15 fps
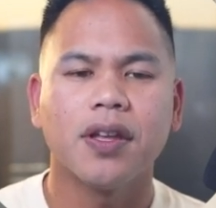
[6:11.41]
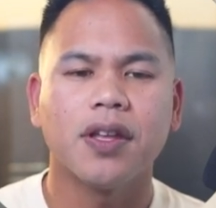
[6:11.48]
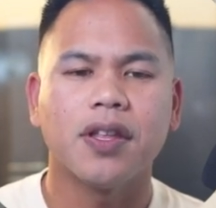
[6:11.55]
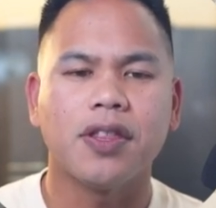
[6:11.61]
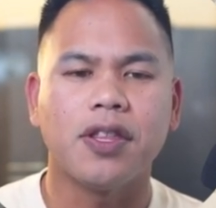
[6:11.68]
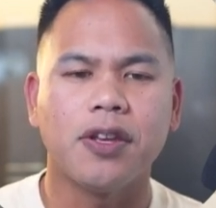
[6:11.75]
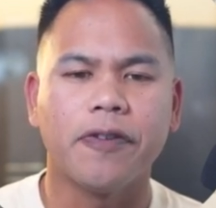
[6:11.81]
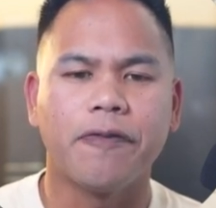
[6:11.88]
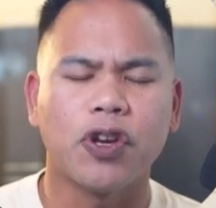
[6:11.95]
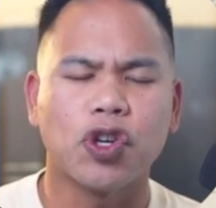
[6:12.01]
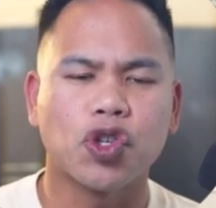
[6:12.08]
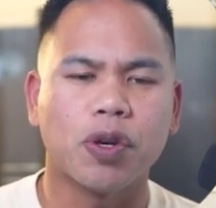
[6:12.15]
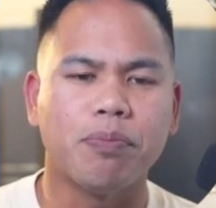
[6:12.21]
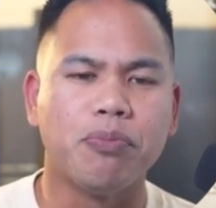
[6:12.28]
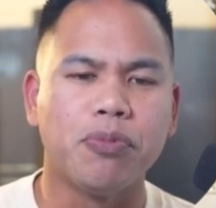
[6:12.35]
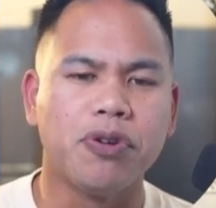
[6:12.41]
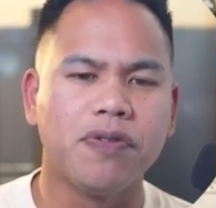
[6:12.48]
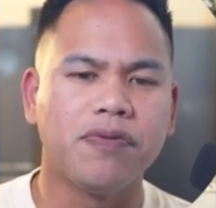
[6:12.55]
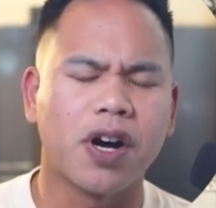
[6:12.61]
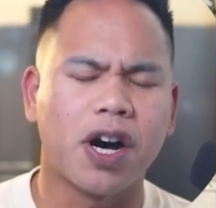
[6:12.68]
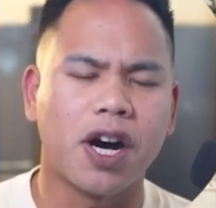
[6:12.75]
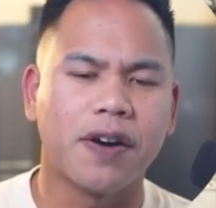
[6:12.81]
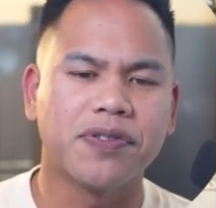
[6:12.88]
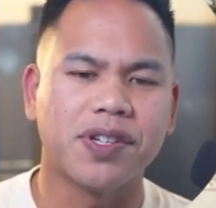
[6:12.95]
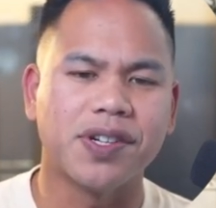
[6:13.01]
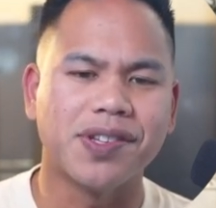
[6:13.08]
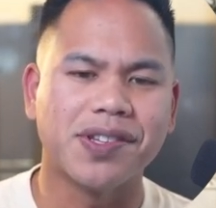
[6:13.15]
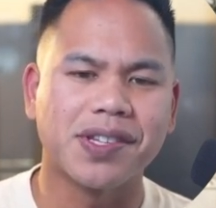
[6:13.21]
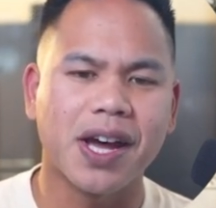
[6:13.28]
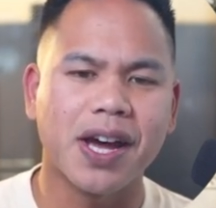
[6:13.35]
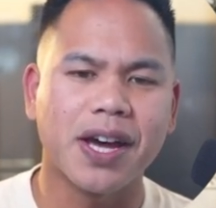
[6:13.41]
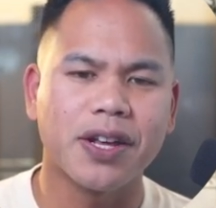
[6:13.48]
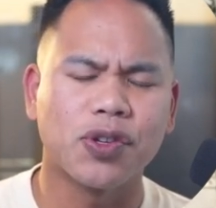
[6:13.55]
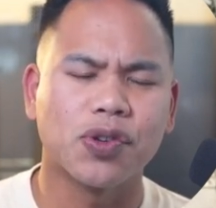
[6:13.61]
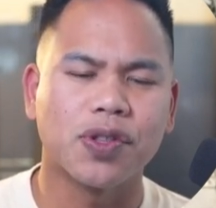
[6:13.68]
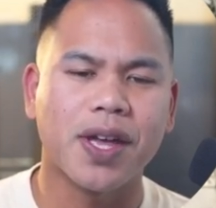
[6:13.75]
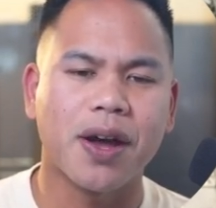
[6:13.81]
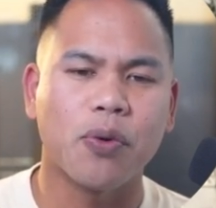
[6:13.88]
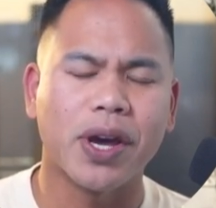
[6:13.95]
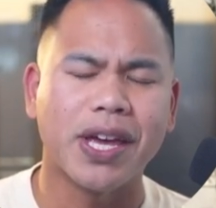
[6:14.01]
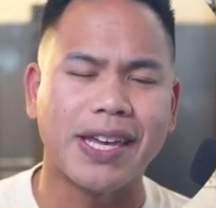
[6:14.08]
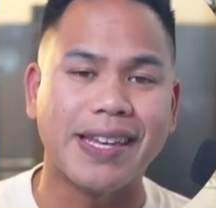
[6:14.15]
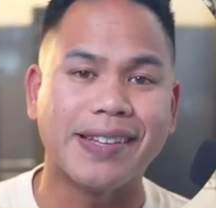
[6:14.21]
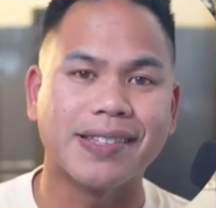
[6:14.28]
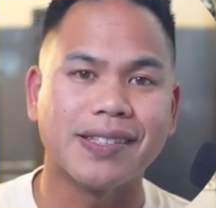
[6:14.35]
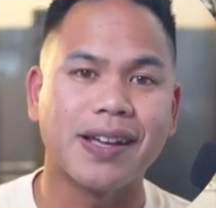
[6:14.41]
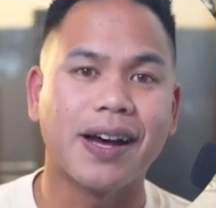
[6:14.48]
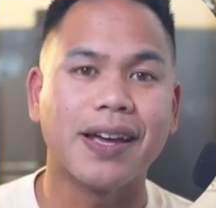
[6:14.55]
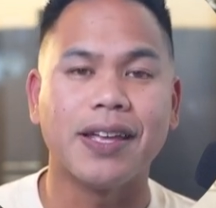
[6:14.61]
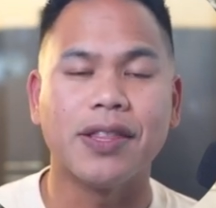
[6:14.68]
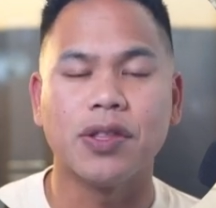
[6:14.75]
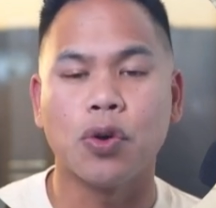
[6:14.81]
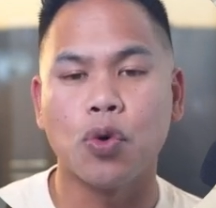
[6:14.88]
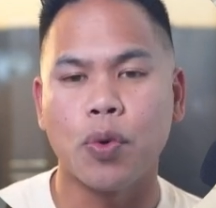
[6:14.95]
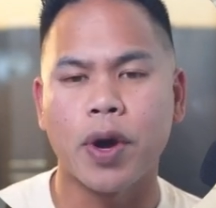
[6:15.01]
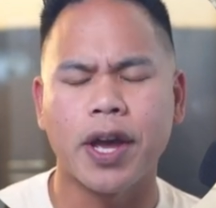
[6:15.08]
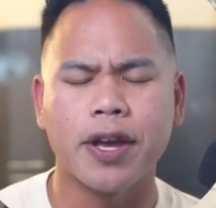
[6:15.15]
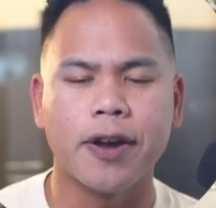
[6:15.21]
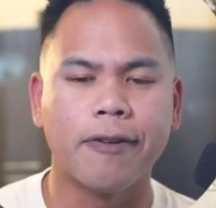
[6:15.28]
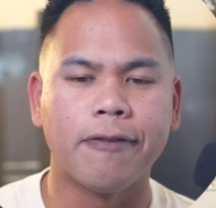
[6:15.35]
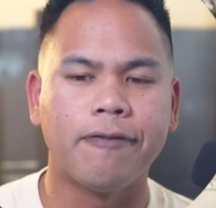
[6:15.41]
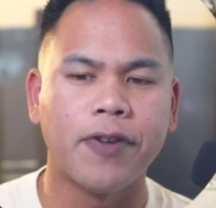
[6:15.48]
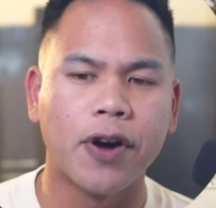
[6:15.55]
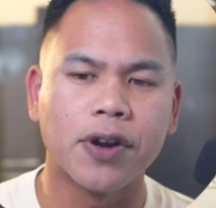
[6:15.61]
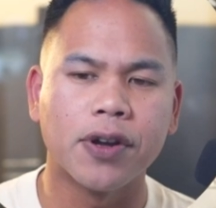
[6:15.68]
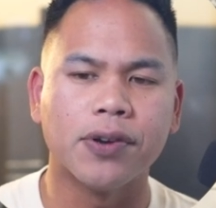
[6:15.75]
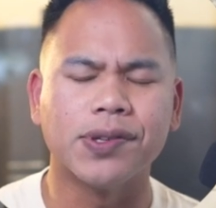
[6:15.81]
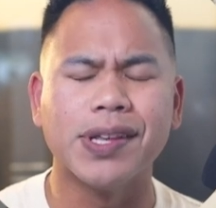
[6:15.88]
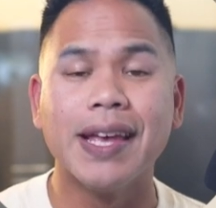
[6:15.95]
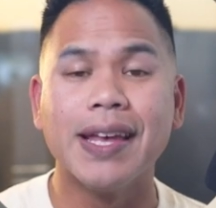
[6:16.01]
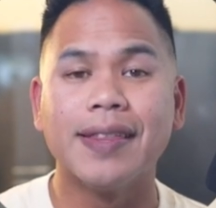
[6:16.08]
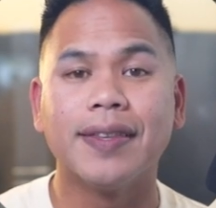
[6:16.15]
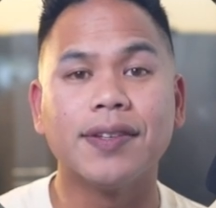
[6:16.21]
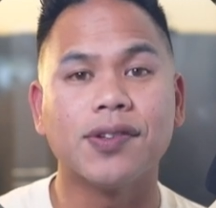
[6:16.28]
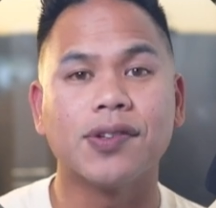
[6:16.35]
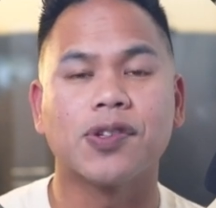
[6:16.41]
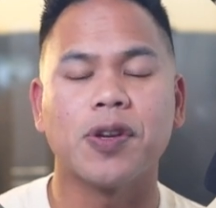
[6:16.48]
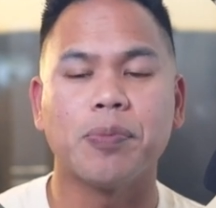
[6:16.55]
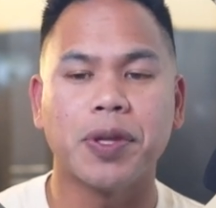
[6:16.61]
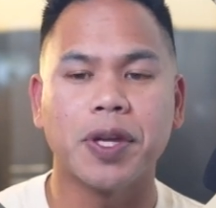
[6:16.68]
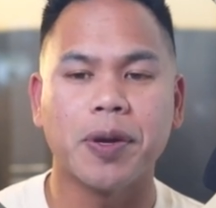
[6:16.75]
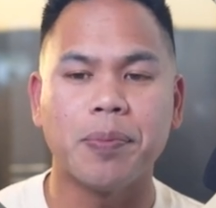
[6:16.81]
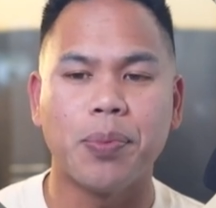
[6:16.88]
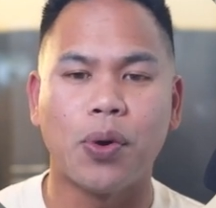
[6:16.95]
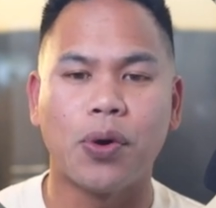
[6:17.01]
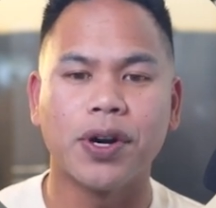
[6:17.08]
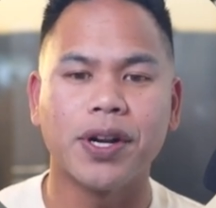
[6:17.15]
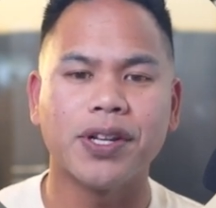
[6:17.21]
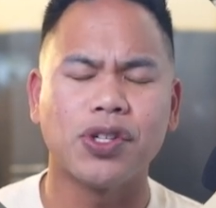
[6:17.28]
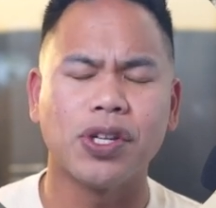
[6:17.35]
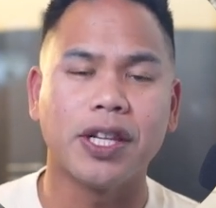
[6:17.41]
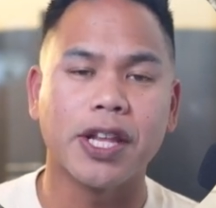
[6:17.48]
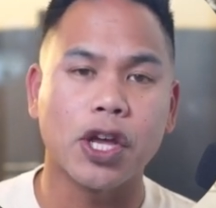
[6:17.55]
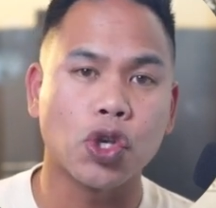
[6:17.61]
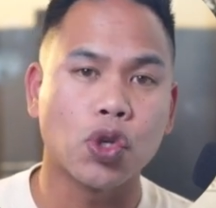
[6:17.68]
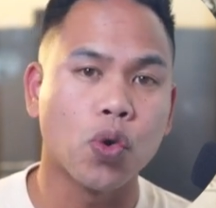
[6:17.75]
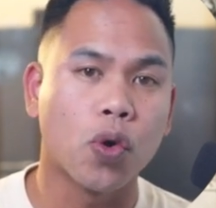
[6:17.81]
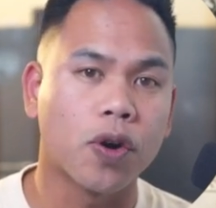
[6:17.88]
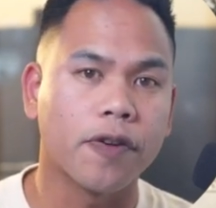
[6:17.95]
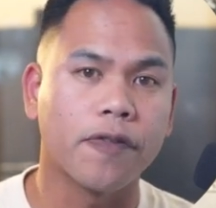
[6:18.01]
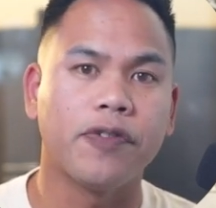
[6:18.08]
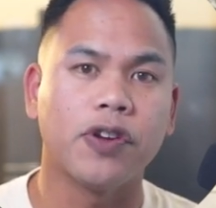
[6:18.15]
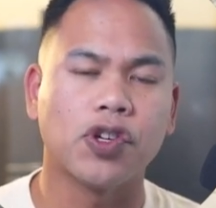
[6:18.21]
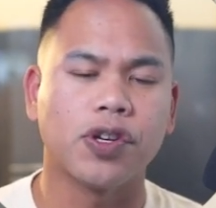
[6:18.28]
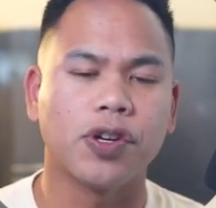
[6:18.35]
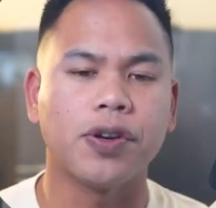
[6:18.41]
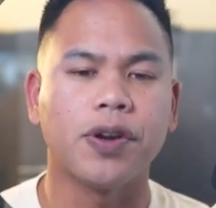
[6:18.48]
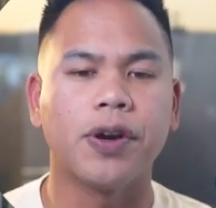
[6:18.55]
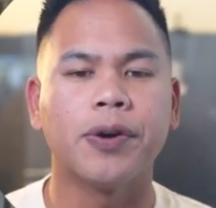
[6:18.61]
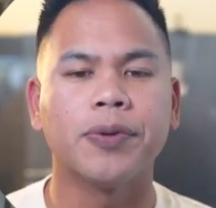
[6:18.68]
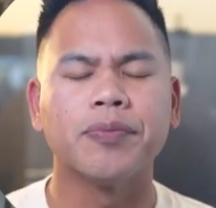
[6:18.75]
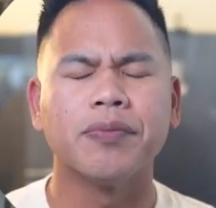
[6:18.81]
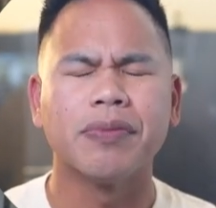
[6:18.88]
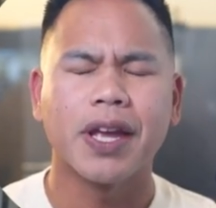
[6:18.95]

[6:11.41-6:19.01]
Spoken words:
the officiant moved off to the side so that way he's not in the way of photos. This is something important to let your officiant know.